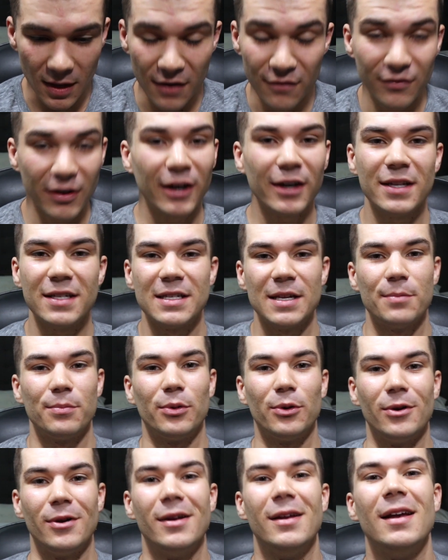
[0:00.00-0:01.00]
very
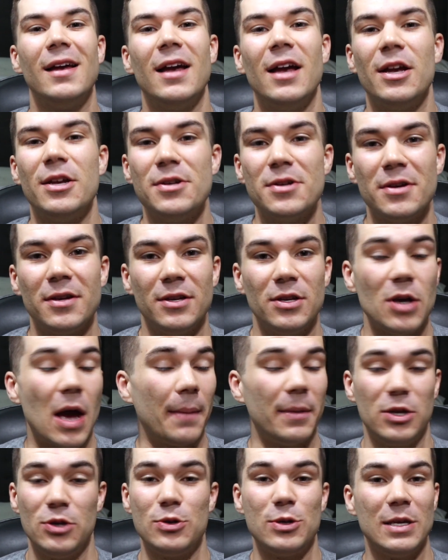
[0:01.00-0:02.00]
simple. I
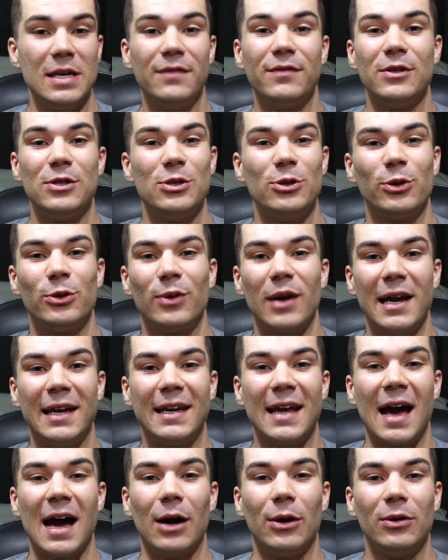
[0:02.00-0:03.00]
mean, you could even do it right
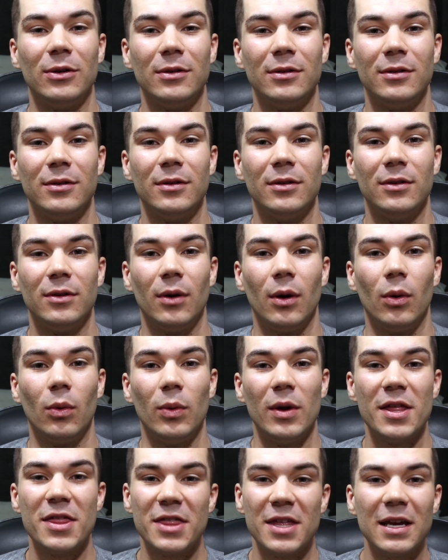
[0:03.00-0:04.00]
now.
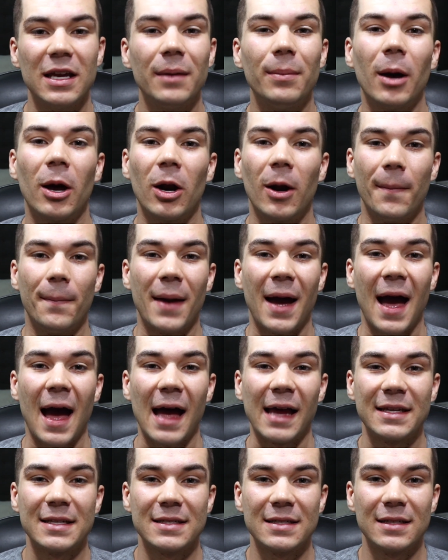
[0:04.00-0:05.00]
We think about our
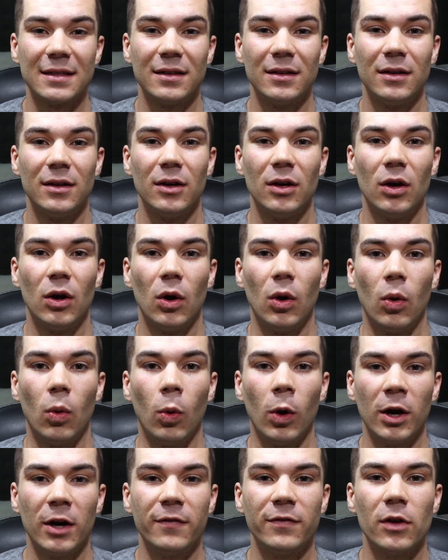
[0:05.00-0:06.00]
past.
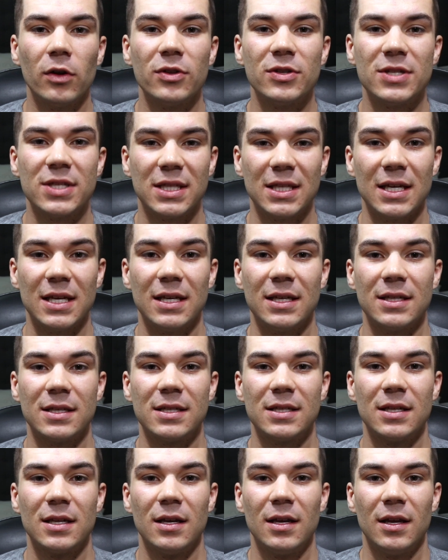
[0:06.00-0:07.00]
One of those
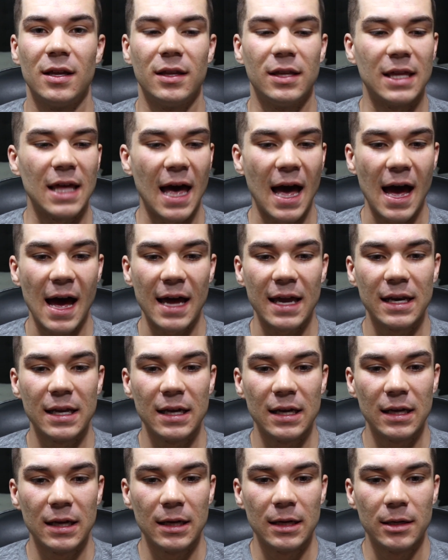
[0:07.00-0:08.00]
things that
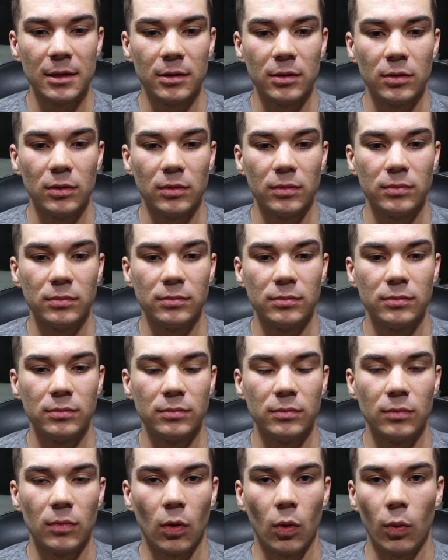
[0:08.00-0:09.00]

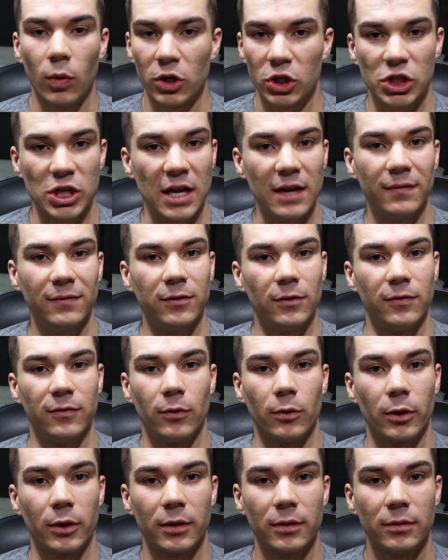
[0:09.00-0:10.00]
we're shameful
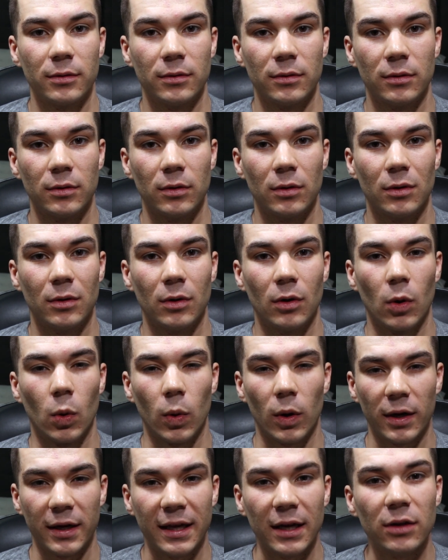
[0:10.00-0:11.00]
for or
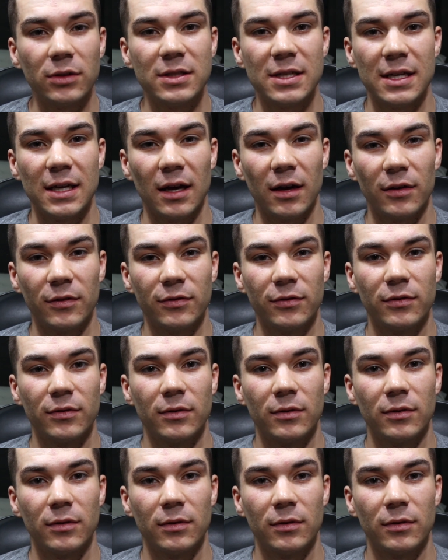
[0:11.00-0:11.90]
we're guilty of.